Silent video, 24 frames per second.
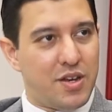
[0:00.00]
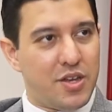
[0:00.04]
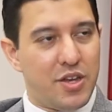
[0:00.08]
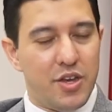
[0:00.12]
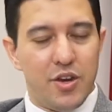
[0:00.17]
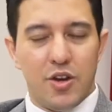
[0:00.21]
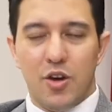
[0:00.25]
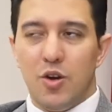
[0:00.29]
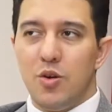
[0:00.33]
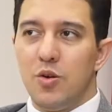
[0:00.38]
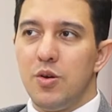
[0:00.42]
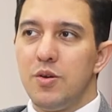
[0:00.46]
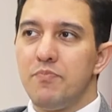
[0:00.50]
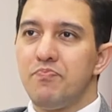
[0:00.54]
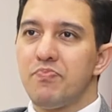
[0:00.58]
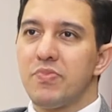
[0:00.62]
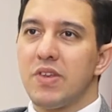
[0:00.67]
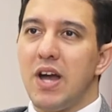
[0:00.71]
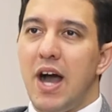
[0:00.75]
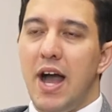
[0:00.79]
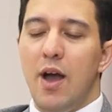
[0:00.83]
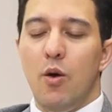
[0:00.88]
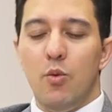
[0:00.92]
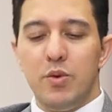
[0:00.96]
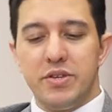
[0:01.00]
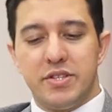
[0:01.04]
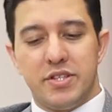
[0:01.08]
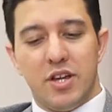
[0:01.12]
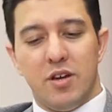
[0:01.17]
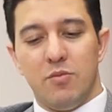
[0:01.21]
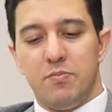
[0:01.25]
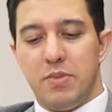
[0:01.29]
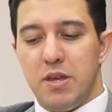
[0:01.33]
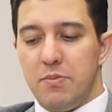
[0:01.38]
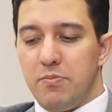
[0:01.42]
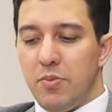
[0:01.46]
You know? I always
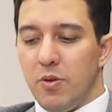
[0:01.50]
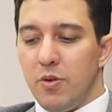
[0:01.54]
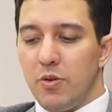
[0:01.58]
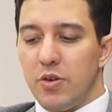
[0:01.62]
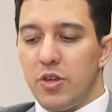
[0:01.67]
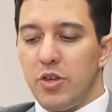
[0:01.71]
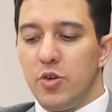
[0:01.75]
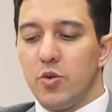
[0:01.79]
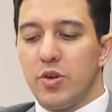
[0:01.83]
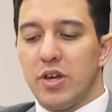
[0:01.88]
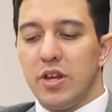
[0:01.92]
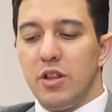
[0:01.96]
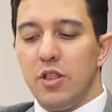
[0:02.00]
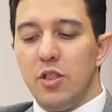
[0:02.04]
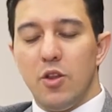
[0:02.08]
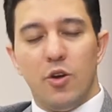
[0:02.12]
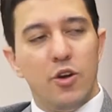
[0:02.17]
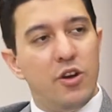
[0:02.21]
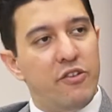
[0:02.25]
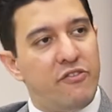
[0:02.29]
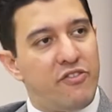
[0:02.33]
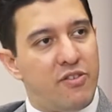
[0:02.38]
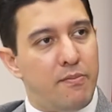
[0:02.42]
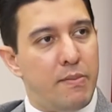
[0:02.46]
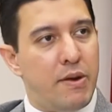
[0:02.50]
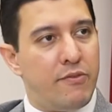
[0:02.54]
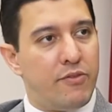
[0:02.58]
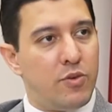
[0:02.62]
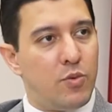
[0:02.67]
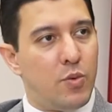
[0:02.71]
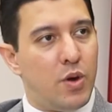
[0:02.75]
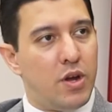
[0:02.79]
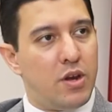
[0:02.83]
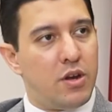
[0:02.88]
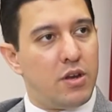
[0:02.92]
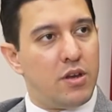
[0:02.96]
tell people, you can learn from
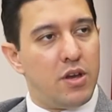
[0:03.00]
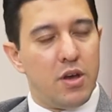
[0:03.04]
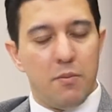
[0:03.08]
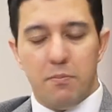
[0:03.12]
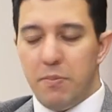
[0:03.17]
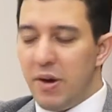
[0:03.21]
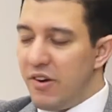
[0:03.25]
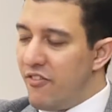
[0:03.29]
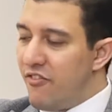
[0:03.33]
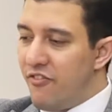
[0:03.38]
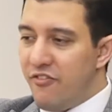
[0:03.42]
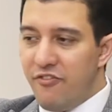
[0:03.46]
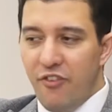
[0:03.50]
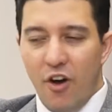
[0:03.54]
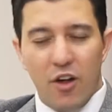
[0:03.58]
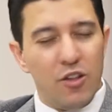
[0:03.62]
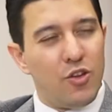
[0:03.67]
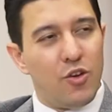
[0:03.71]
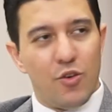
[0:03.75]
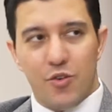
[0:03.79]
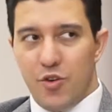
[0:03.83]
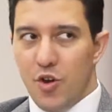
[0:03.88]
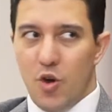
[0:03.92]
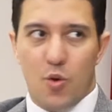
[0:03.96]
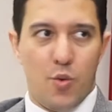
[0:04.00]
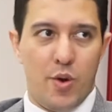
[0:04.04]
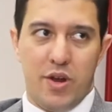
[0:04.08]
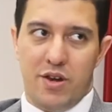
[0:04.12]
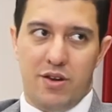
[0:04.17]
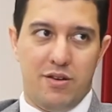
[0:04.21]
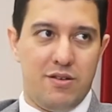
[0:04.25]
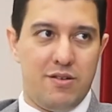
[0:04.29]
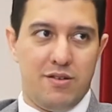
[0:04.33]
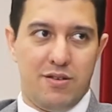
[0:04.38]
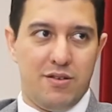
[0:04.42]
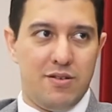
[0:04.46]
everyone, but follow no one.